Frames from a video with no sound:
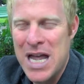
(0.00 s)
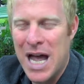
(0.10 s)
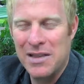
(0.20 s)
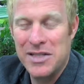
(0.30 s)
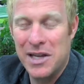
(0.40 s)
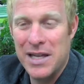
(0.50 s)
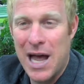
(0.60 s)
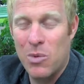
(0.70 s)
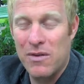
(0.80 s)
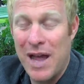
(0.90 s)
Until
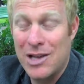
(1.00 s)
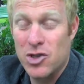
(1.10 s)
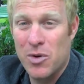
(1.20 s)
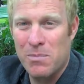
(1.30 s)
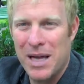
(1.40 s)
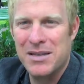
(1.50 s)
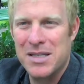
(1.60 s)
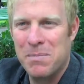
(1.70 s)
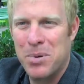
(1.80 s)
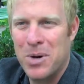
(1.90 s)
now, we've had tremendous
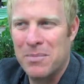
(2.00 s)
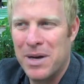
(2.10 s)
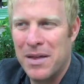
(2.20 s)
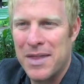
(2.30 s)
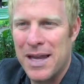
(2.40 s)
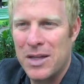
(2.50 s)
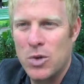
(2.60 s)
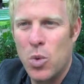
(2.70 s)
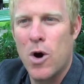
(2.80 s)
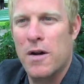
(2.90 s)
support, but I think it
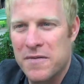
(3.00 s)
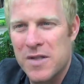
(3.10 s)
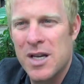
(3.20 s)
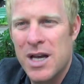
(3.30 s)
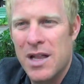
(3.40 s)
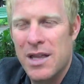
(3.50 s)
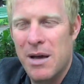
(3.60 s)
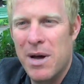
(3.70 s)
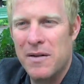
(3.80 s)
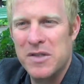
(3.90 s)
dwarfs the
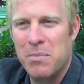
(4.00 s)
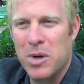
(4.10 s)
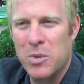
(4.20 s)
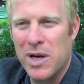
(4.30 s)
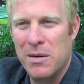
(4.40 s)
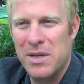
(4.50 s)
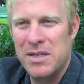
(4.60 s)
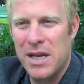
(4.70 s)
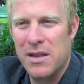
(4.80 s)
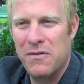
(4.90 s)
amount of support we're going to be
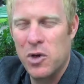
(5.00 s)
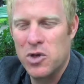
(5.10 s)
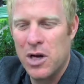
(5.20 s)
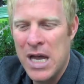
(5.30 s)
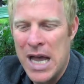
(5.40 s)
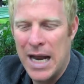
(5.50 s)
seeing in the future.